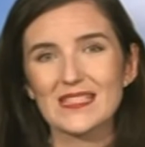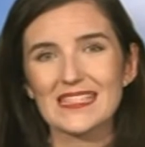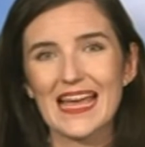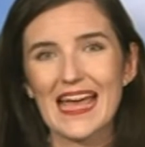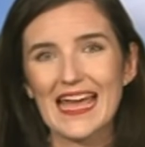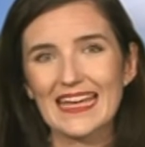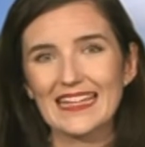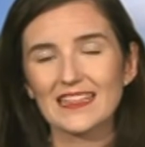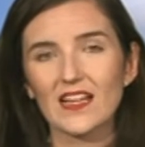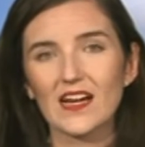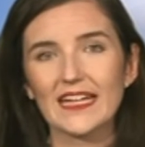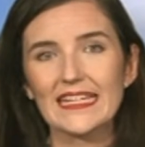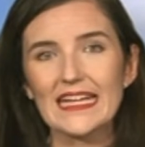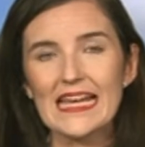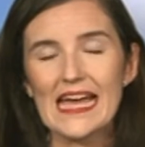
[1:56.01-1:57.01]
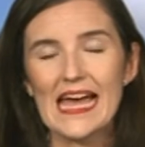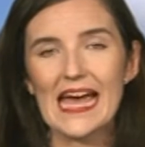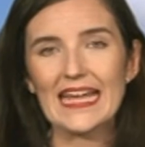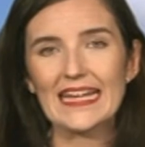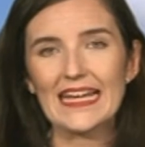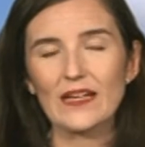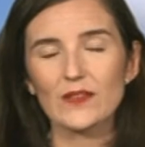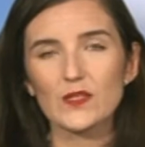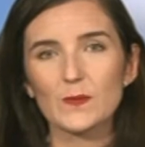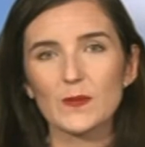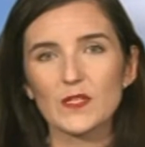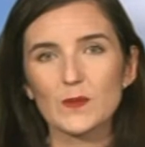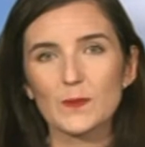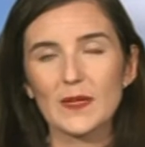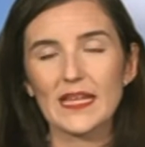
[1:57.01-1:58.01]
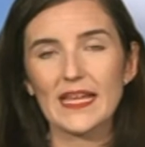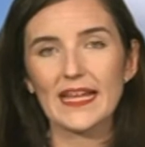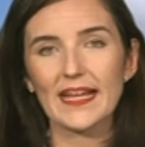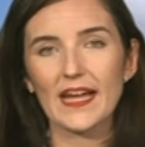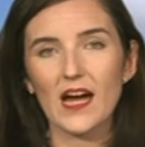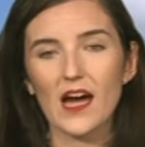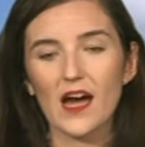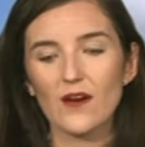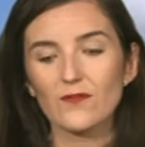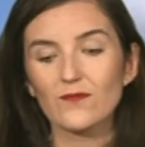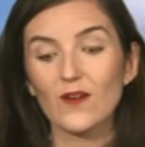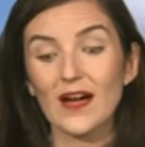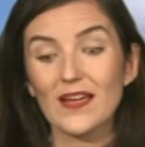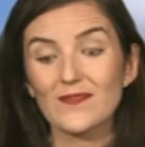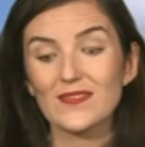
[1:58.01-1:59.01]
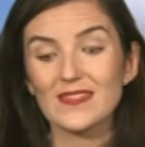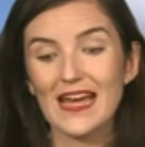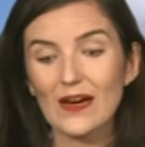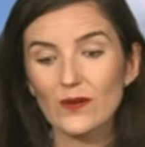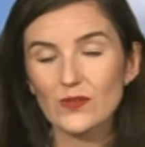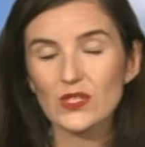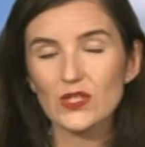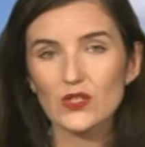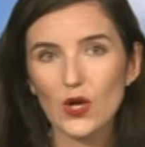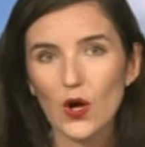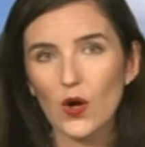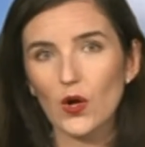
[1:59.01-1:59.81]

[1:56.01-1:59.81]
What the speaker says: The headline announcement being 5,000 Hong